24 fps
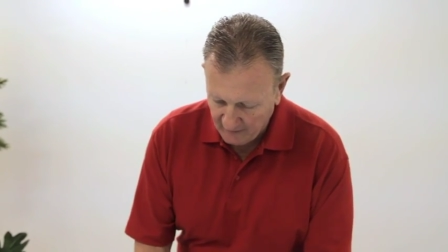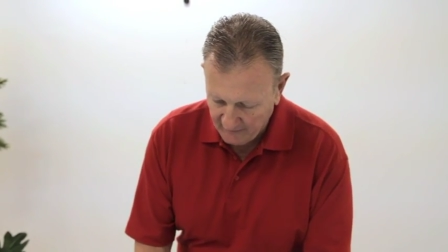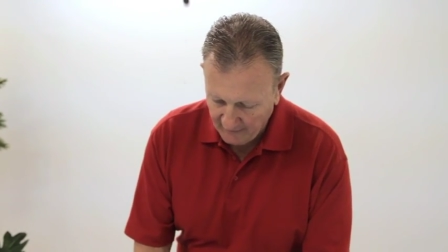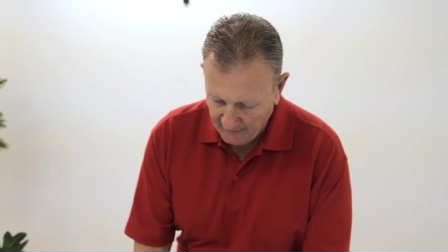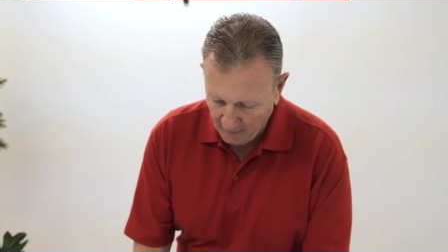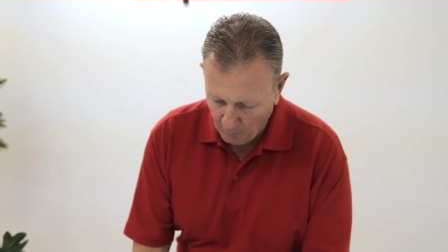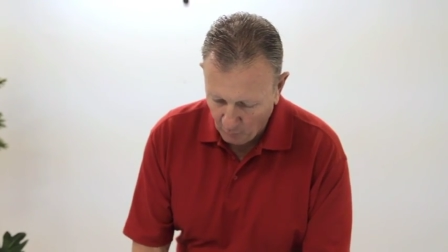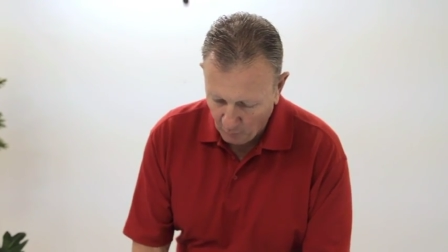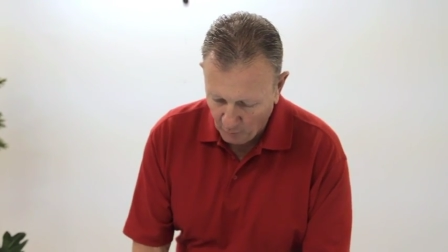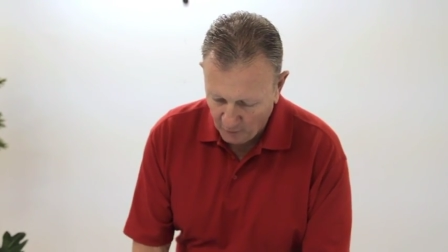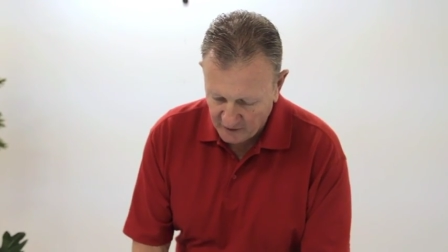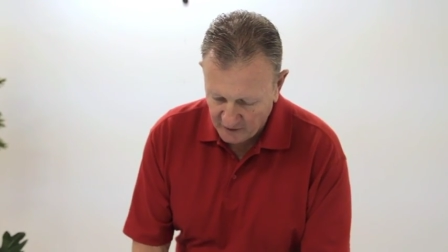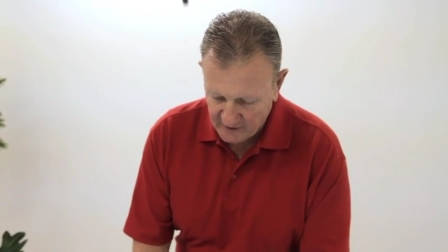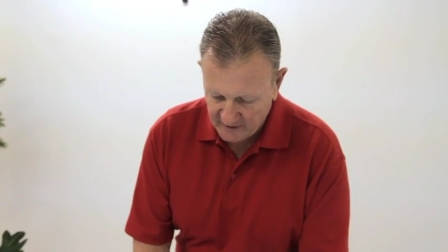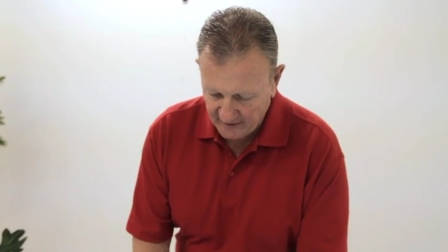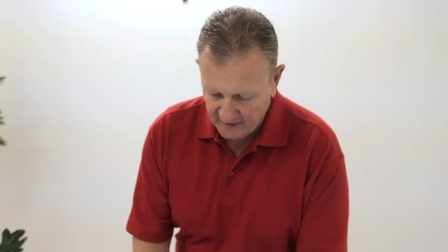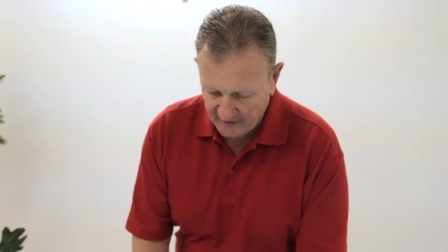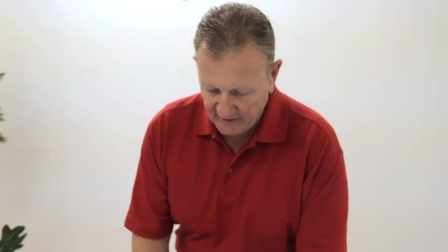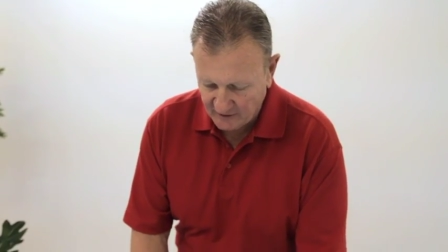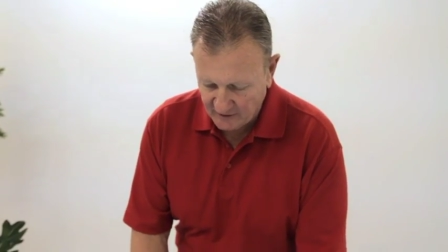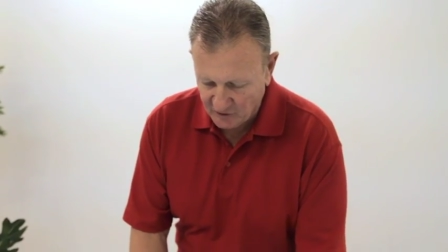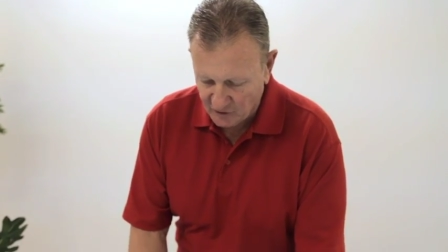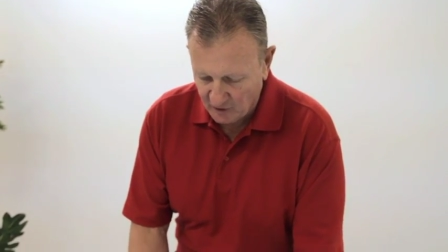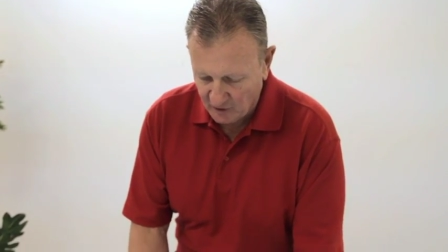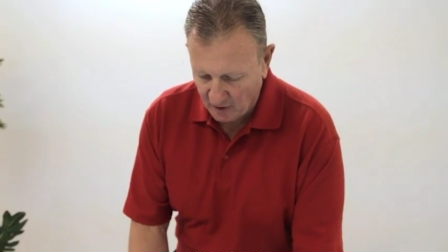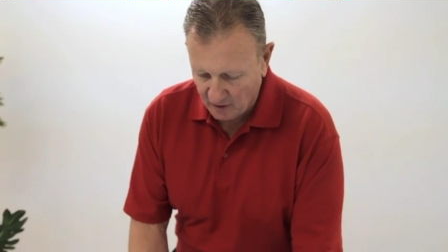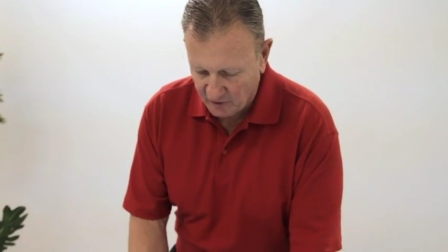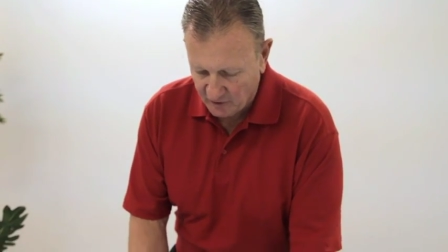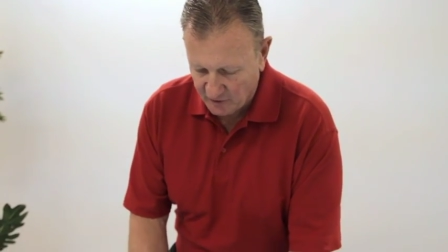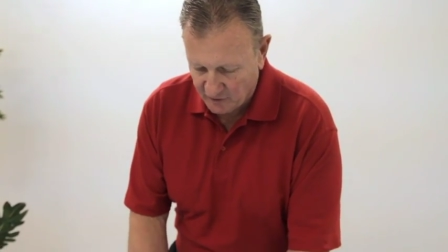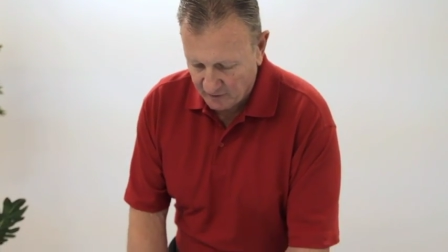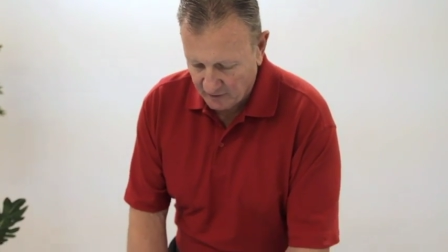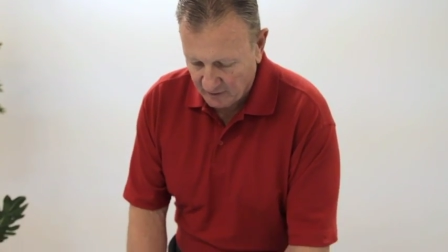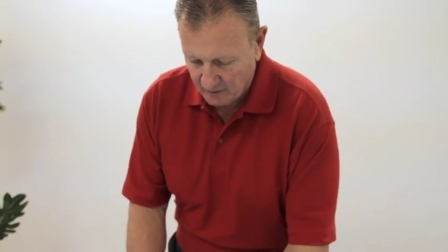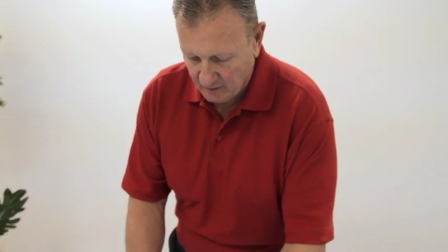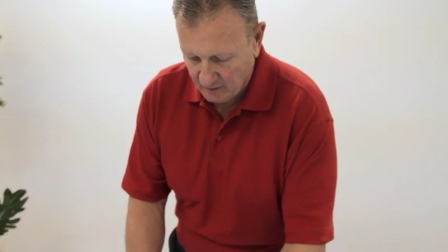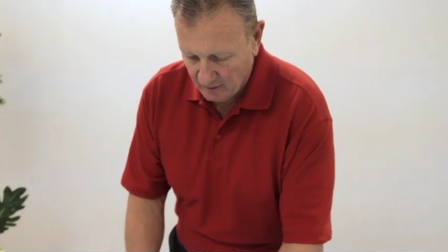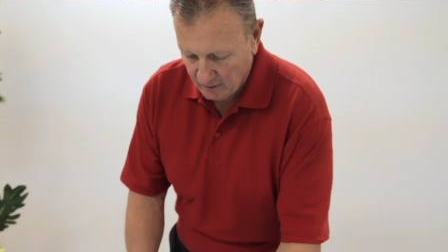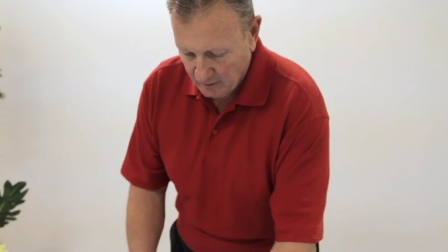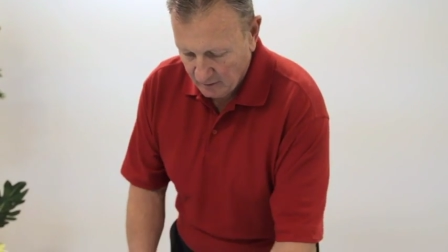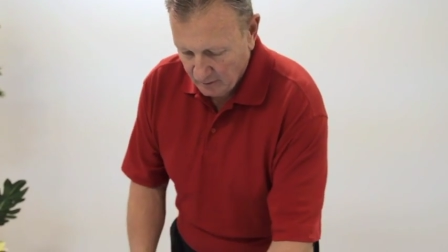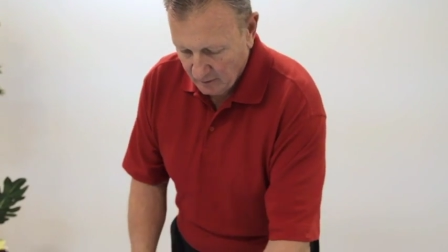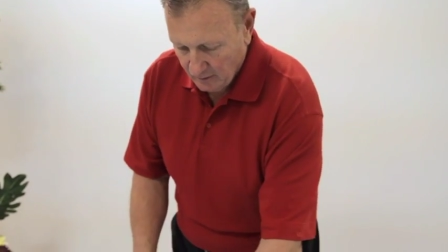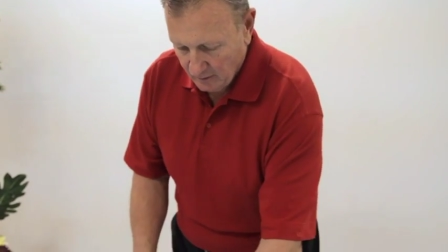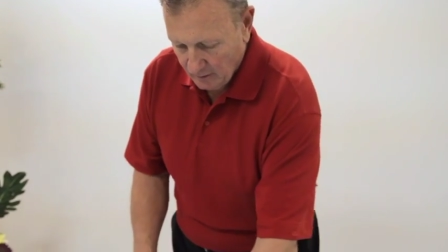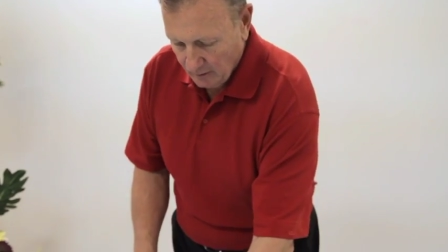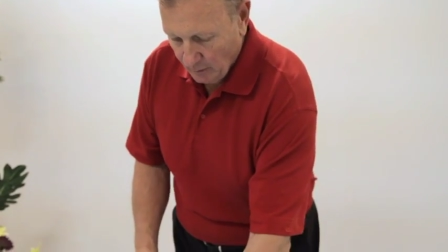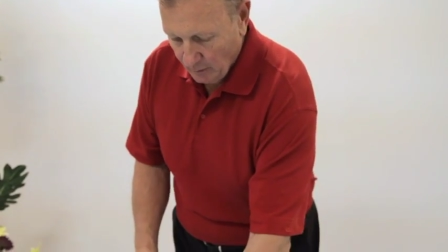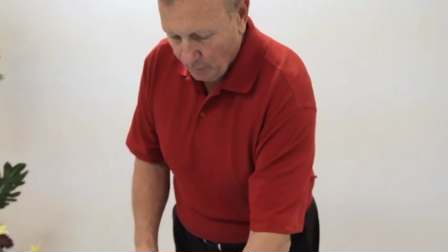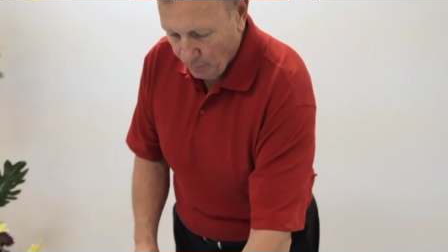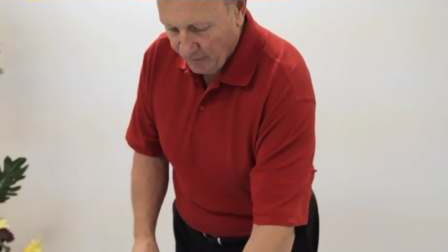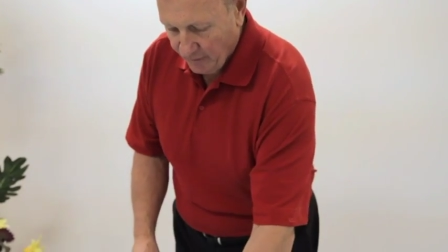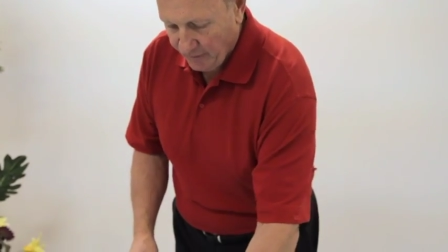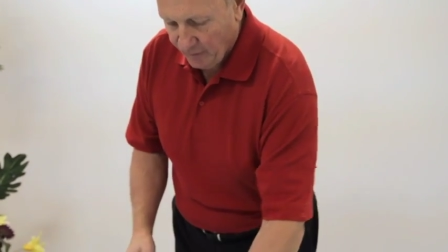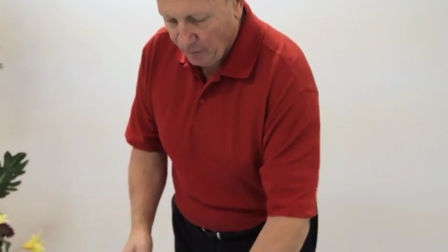that works in conjunction with